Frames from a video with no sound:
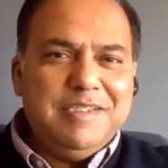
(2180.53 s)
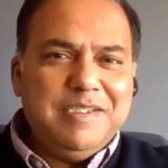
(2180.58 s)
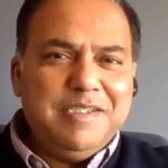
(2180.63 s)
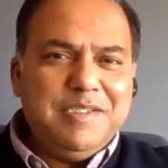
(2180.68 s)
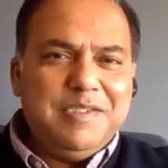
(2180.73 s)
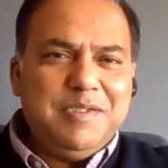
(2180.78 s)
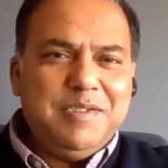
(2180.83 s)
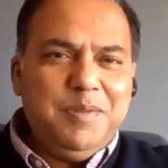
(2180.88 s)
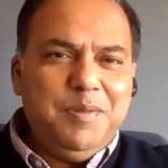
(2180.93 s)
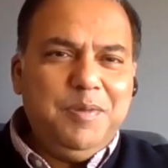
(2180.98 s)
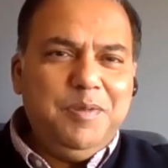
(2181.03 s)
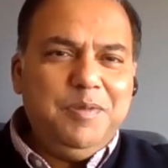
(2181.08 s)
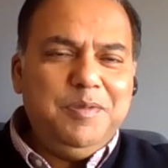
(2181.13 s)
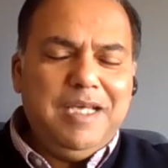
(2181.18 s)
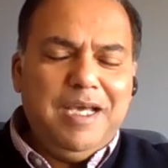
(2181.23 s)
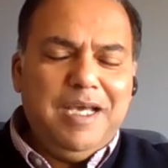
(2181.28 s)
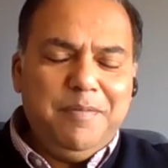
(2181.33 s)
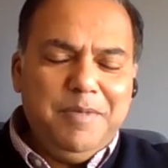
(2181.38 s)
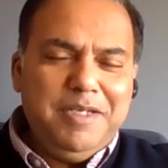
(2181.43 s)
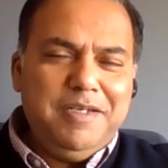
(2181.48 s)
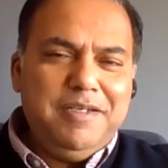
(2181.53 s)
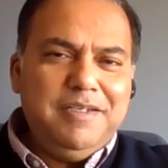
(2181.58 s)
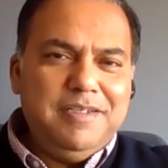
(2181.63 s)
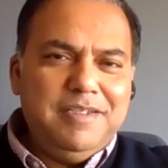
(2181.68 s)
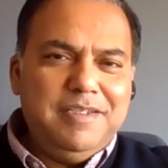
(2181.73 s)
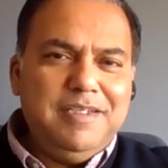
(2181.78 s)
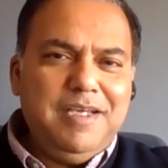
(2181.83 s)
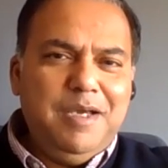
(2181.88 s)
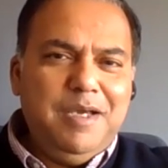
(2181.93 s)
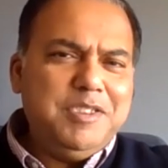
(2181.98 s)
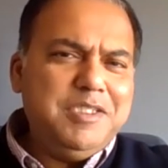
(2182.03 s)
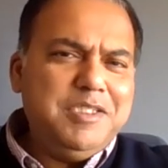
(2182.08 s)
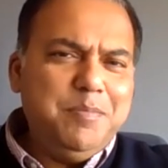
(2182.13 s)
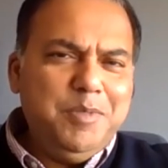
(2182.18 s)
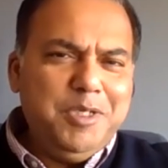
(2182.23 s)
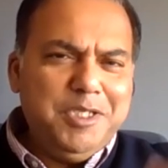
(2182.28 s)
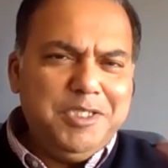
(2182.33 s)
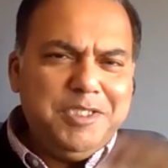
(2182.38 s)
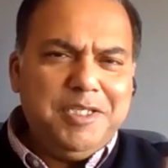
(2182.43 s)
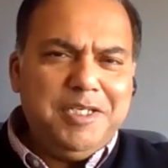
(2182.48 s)
so i mean i mean
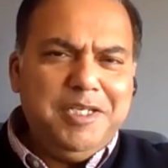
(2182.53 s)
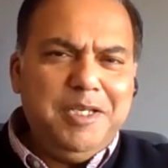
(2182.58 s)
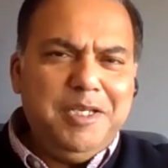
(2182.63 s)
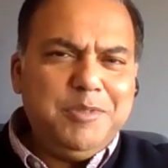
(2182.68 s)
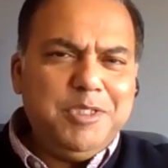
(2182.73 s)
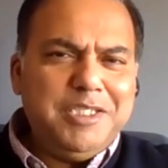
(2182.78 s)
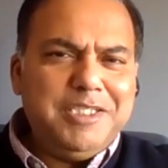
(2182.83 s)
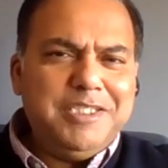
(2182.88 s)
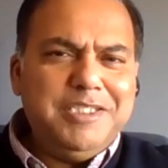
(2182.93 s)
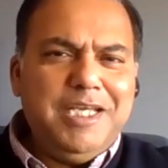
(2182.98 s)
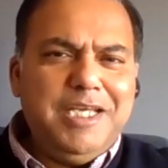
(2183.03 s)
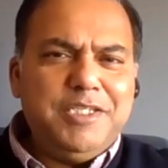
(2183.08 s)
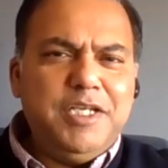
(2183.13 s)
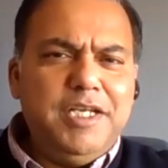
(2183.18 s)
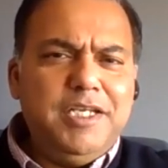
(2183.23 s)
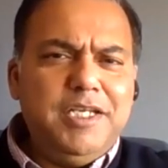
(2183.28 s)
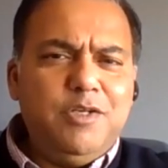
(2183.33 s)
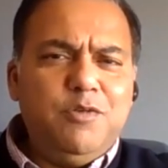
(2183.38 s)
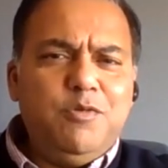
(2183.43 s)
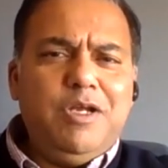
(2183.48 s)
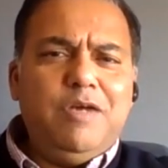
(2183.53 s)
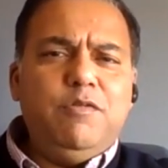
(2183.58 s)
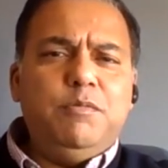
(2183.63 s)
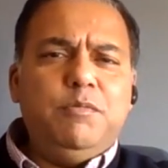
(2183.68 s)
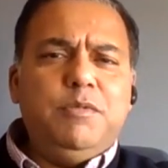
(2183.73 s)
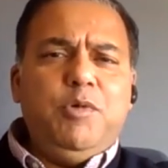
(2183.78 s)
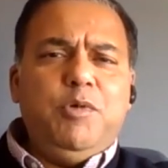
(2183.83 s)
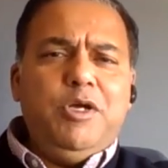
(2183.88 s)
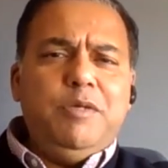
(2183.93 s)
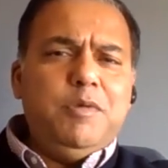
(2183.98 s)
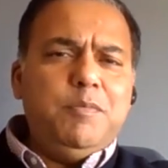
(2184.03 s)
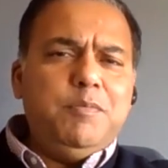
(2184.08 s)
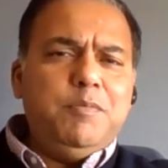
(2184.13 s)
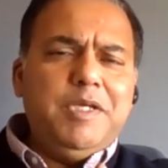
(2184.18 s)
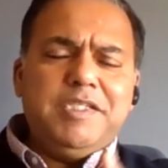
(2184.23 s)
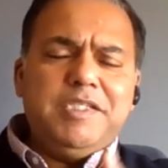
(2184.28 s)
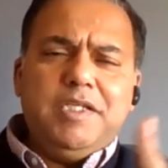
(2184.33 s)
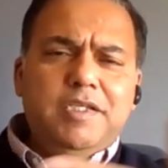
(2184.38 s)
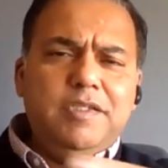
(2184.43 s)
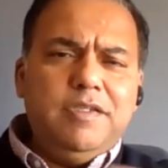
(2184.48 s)
simplistically i'm just exaggerating to drive home the point but
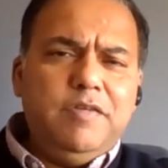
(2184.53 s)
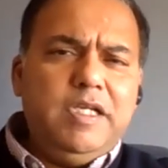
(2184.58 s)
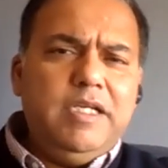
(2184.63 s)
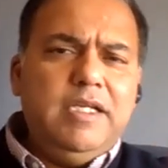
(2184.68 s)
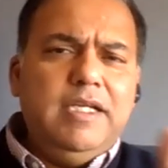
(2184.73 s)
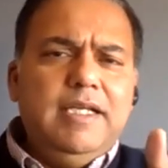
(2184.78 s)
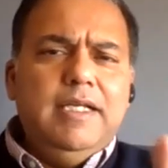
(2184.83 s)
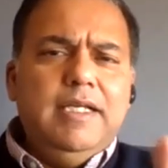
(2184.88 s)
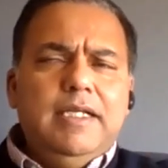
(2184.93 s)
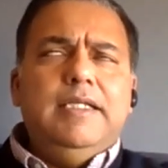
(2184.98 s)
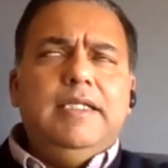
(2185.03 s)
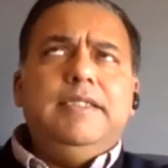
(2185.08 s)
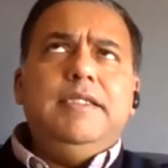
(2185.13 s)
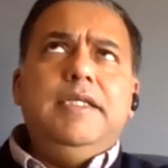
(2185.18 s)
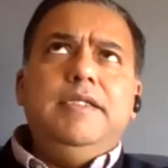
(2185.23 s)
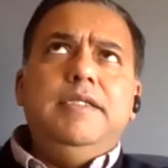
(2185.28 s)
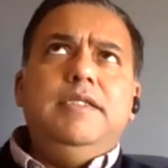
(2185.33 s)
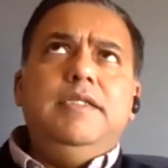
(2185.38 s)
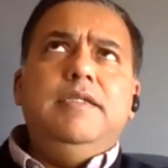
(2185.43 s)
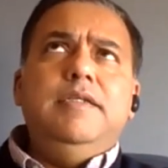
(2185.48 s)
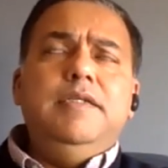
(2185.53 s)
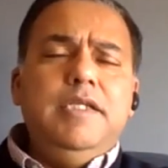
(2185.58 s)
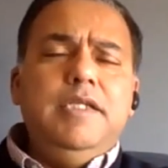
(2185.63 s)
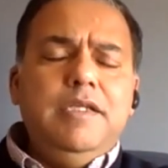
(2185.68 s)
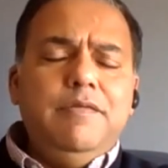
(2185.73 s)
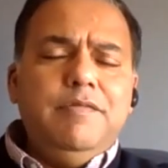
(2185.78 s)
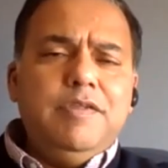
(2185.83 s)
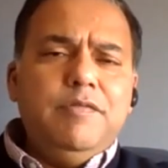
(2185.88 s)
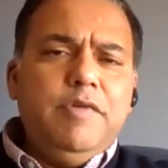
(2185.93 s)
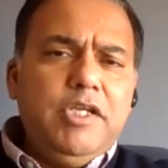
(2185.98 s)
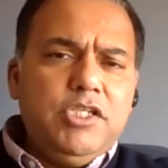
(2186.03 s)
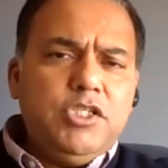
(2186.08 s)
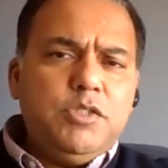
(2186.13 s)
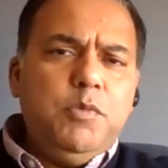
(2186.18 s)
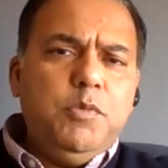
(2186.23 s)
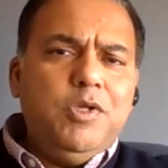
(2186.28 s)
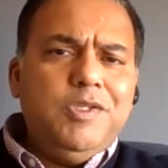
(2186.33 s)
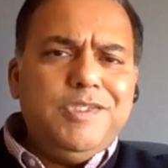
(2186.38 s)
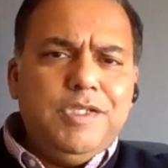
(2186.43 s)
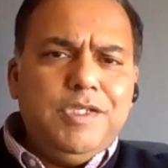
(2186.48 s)
basically they were they're dealing with a very
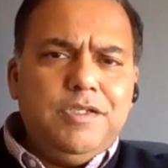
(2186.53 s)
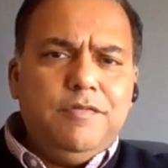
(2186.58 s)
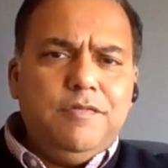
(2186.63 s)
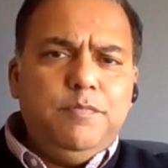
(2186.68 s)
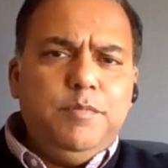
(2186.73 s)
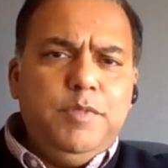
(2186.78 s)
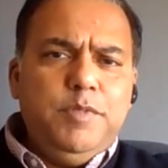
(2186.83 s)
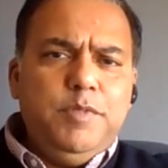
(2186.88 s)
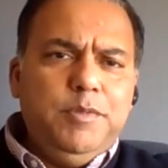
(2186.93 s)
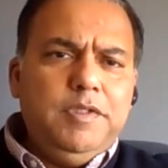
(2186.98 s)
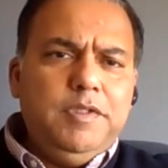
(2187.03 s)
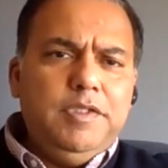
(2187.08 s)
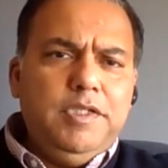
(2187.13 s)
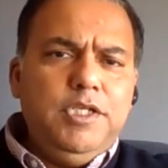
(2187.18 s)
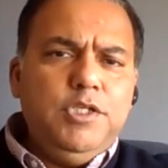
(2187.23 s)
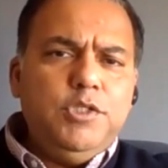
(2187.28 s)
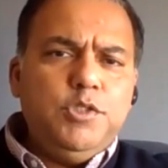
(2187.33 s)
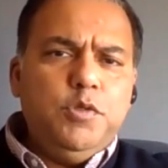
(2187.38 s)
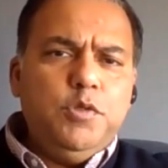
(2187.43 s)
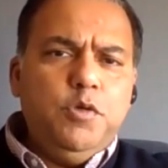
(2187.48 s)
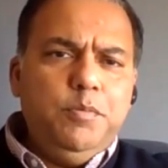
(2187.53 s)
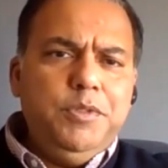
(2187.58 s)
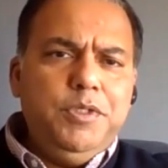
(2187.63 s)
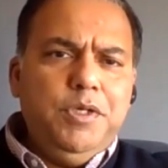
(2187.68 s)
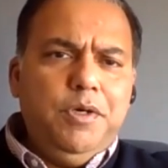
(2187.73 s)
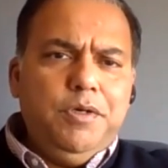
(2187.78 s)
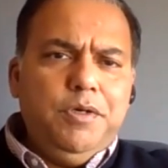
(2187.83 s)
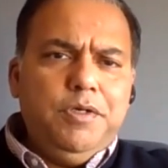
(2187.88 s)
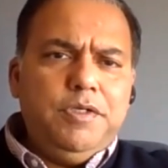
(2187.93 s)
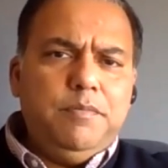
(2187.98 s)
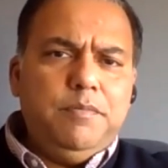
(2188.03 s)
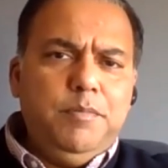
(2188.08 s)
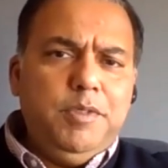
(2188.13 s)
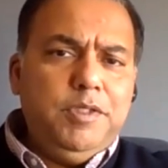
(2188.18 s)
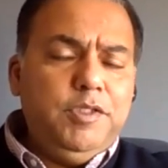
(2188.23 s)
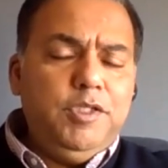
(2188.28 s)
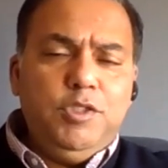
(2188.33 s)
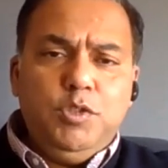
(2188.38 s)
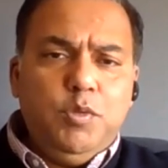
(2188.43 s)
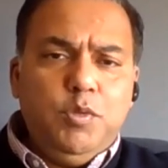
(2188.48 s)
small set of people they need to go beyond
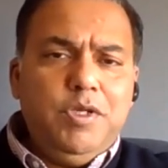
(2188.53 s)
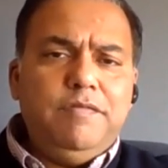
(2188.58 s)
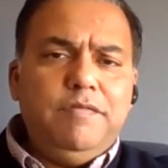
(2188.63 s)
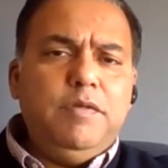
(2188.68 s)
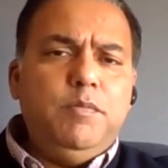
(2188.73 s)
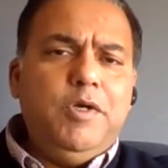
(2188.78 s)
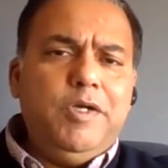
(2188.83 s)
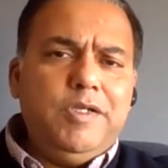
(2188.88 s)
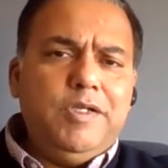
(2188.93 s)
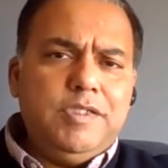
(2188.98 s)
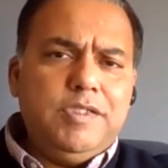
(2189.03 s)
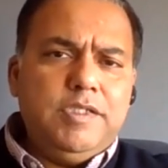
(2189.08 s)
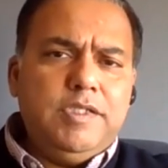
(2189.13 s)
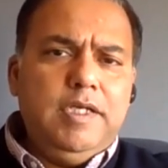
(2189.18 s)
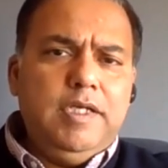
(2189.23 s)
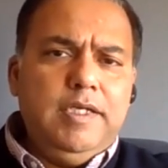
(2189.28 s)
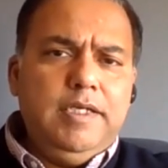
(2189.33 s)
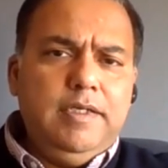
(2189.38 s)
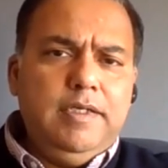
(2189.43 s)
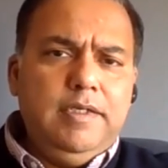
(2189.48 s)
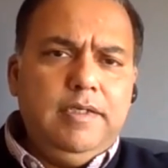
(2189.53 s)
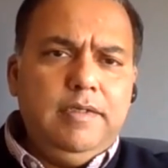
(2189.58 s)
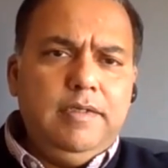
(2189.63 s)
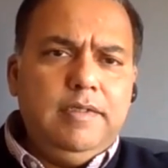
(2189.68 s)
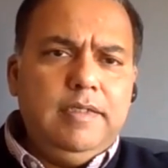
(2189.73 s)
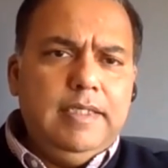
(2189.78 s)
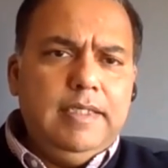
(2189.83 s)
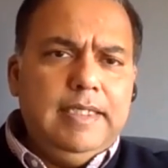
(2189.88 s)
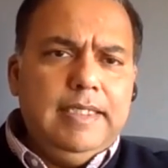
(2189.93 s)
but they don't have the models uh,